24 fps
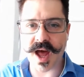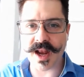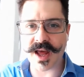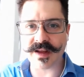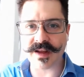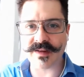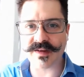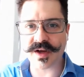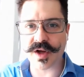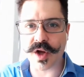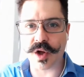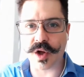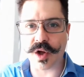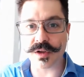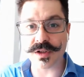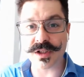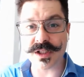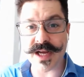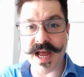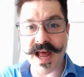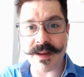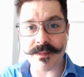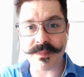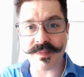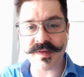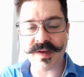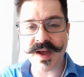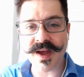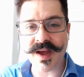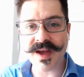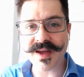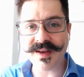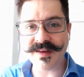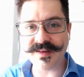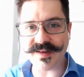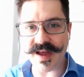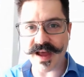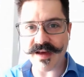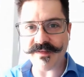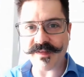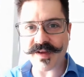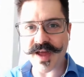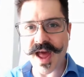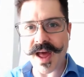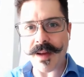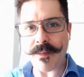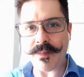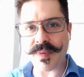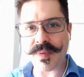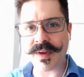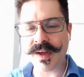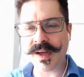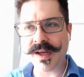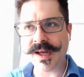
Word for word: I like to call Jams DevCamp.